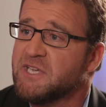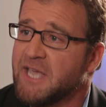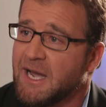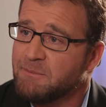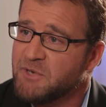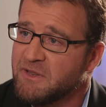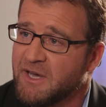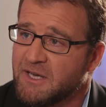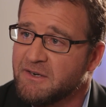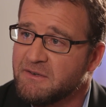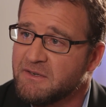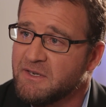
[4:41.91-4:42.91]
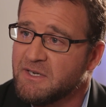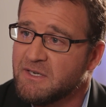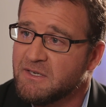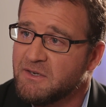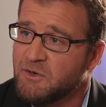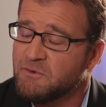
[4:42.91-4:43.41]
the gap to that, and
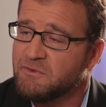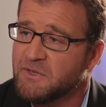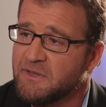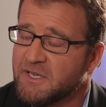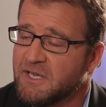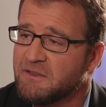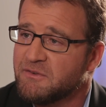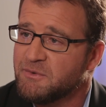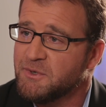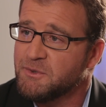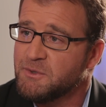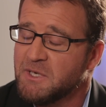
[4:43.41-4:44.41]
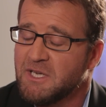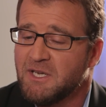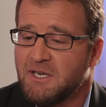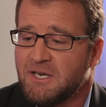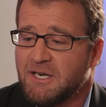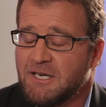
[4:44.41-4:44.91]
hopefully they get through
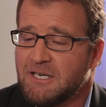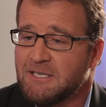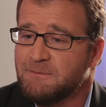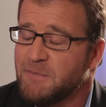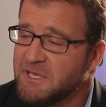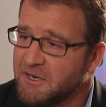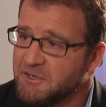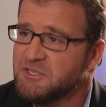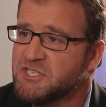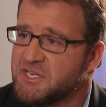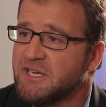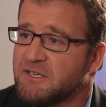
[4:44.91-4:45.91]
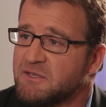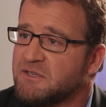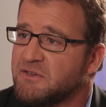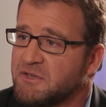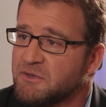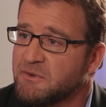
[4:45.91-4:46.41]
and understand,
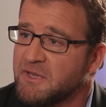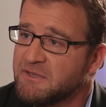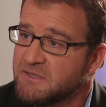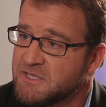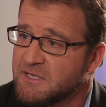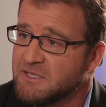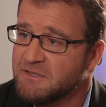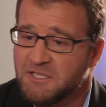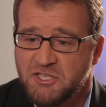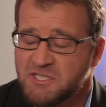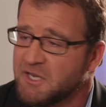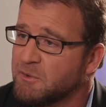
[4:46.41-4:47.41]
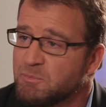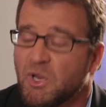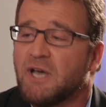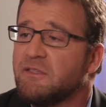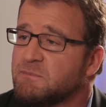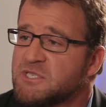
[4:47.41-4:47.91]
that they just got to
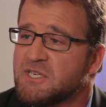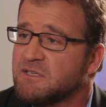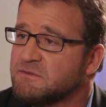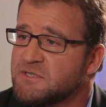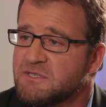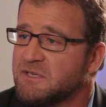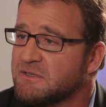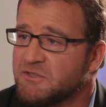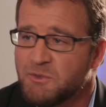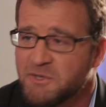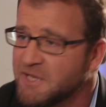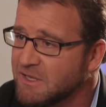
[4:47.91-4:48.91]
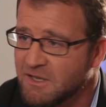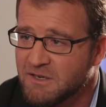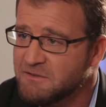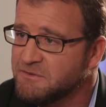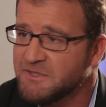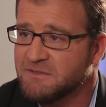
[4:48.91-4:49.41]
apply themselves and do what they
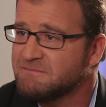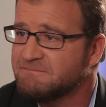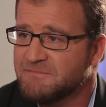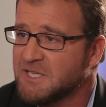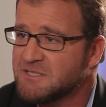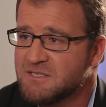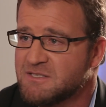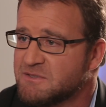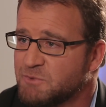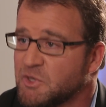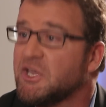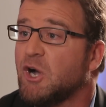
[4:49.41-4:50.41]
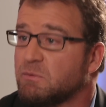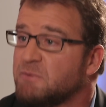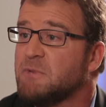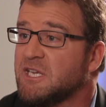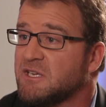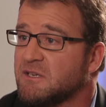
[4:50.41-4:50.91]
love, and that's really helped
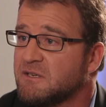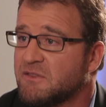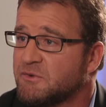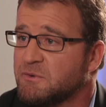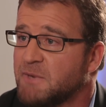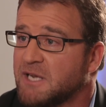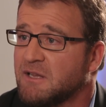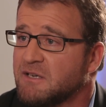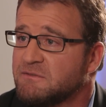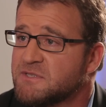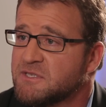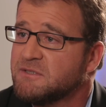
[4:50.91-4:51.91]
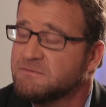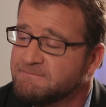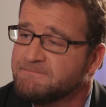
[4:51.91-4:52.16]
me through my life. So.